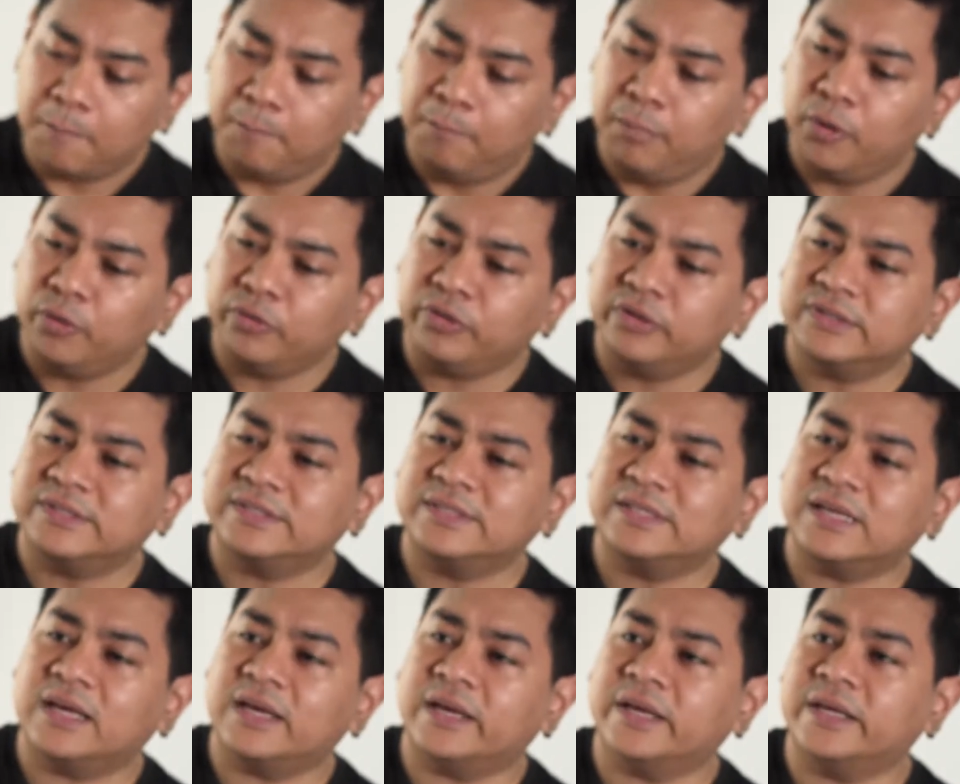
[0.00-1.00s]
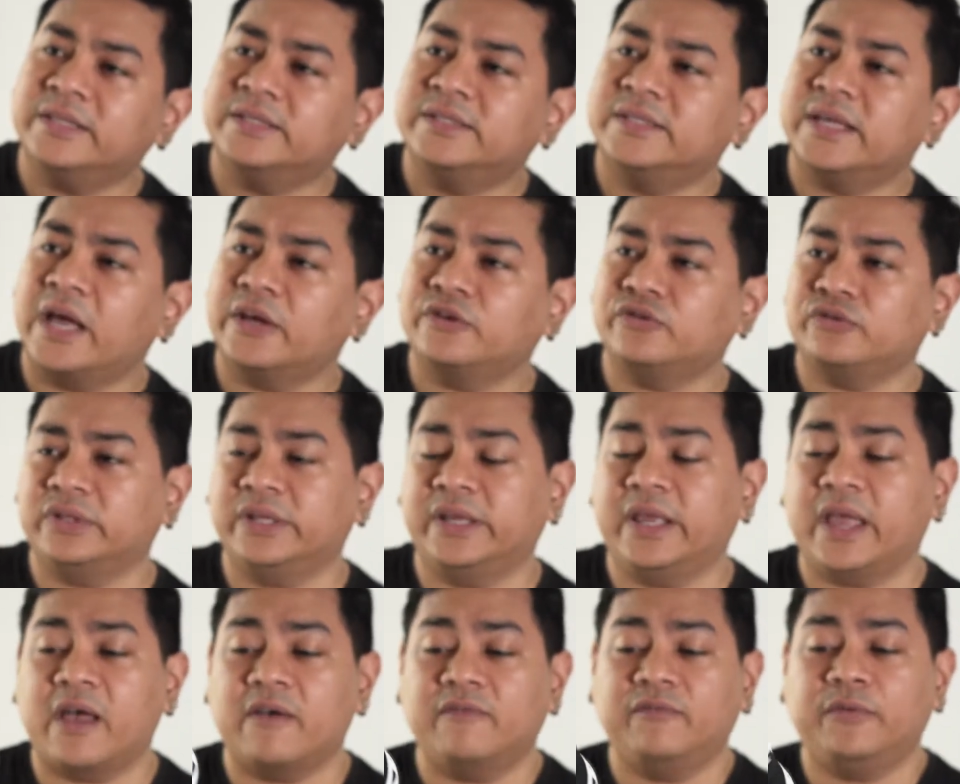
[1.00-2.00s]
both sides actually
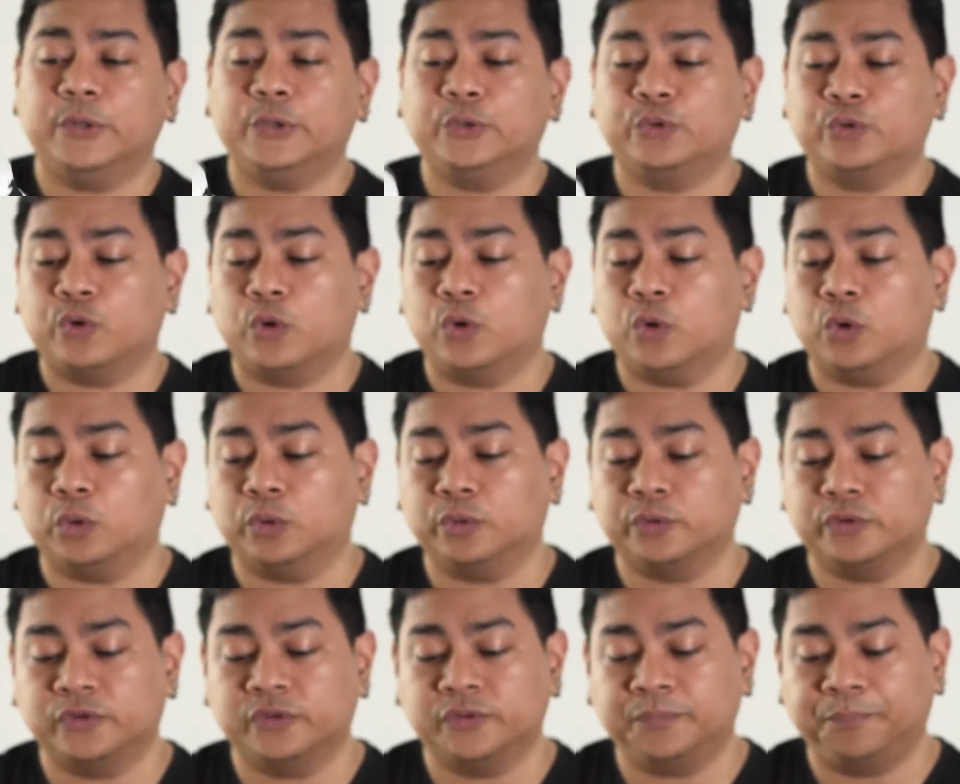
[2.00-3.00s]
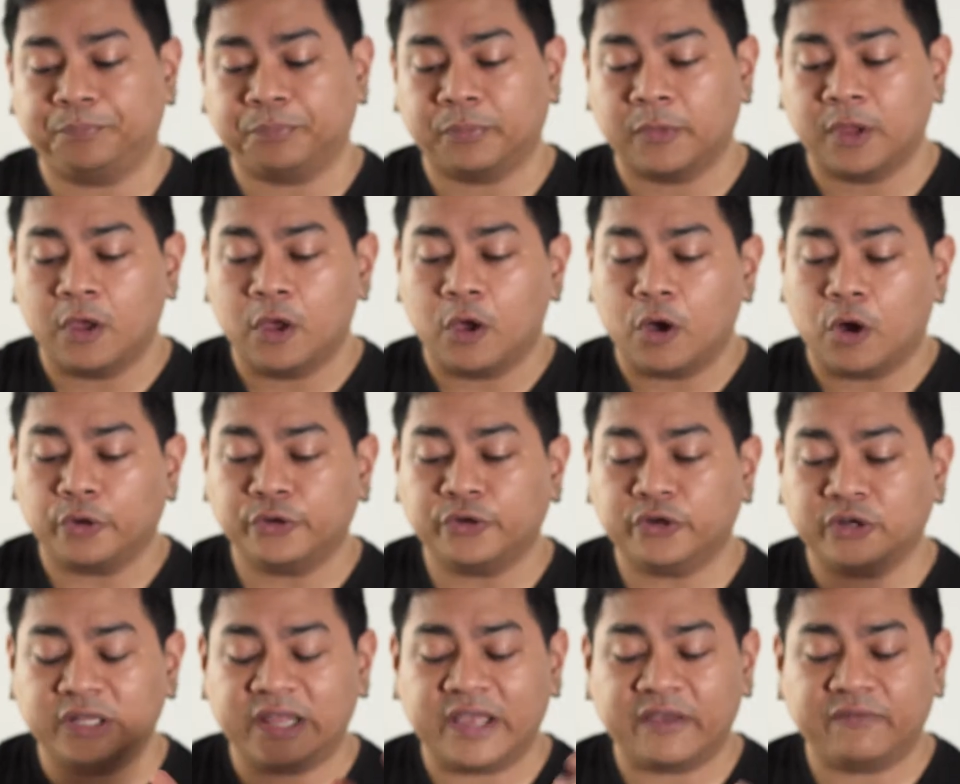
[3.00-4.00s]
have controls. On
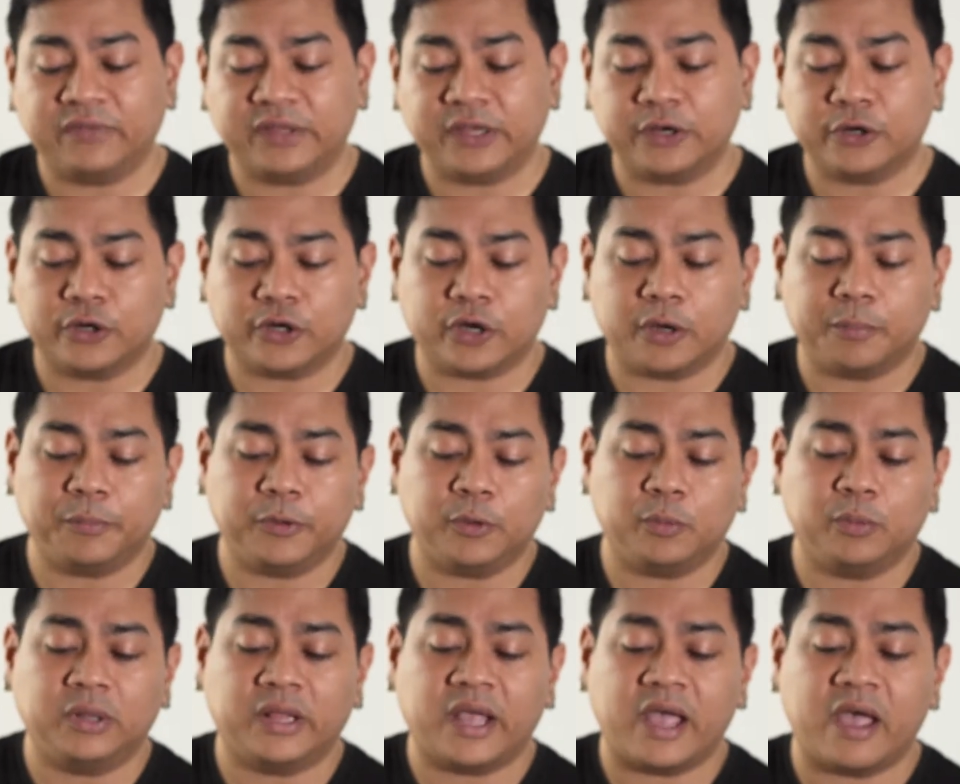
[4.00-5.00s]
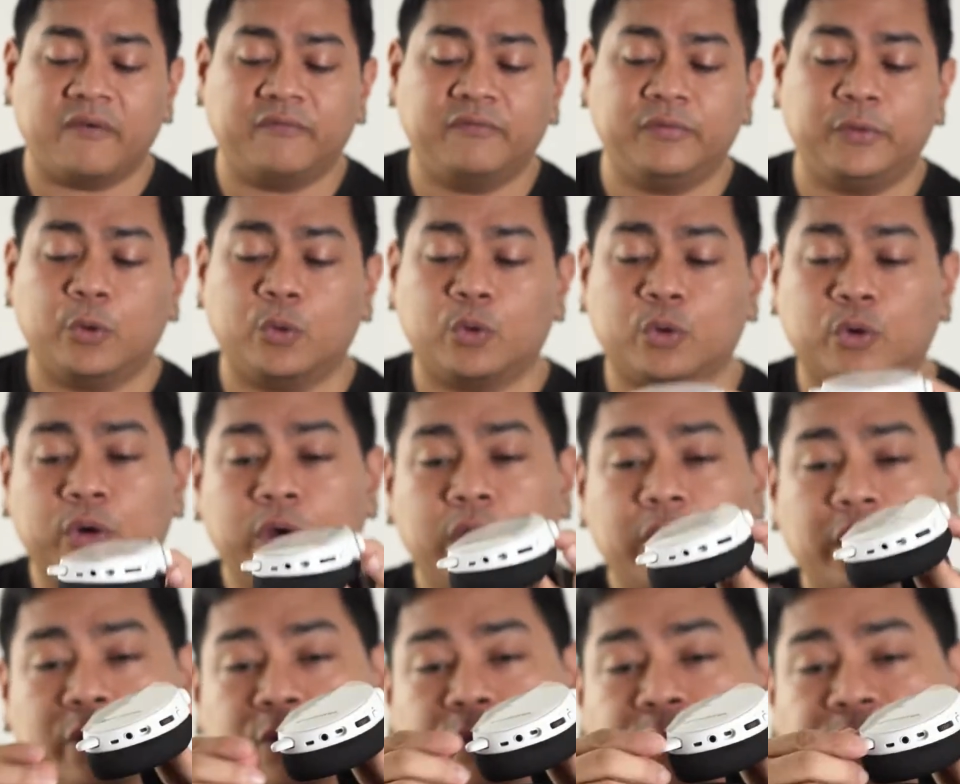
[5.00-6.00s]
your left ear cup, you will have your
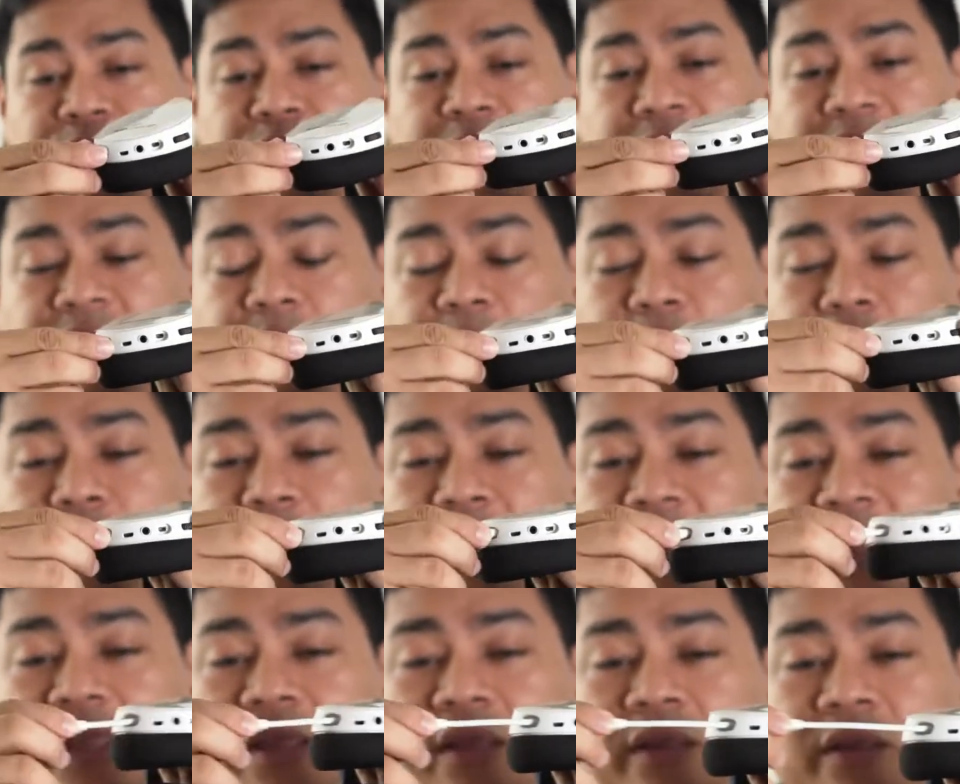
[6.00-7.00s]
retractable mic,